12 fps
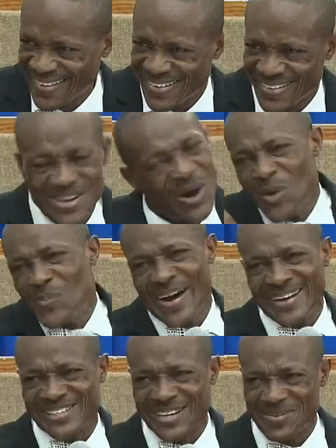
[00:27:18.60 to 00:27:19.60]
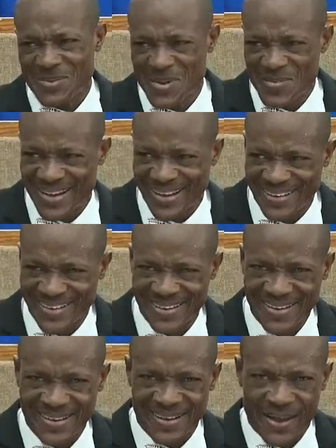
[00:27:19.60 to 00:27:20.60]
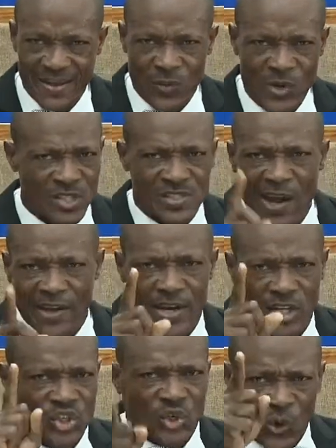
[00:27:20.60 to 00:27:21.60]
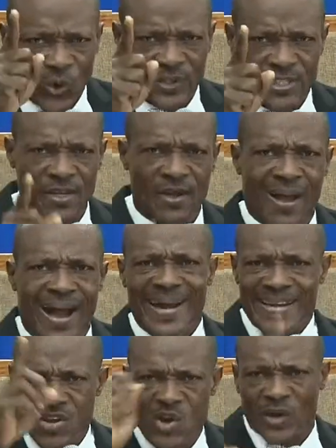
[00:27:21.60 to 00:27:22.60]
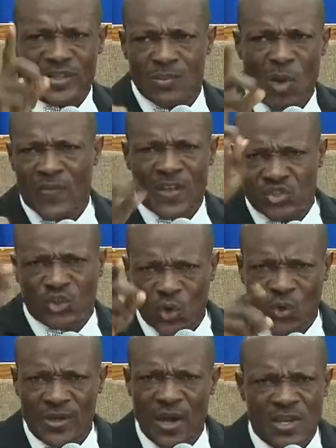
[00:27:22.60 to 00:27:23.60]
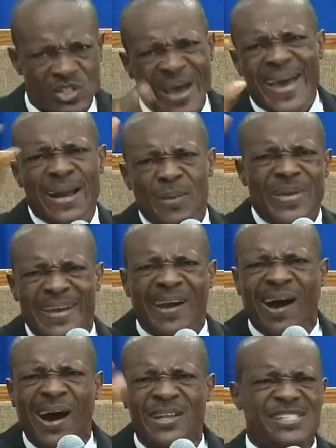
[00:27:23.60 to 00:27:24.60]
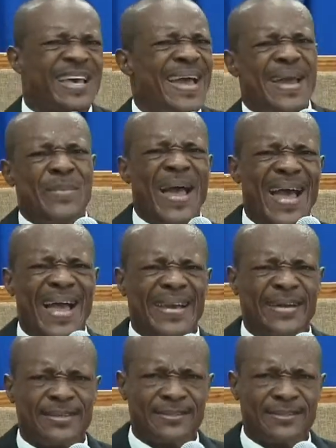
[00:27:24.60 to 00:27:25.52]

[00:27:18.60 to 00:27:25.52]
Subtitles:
Nobody troubled me, man. We're just talking the truth and nothing but the truth. So help me, God, say amen.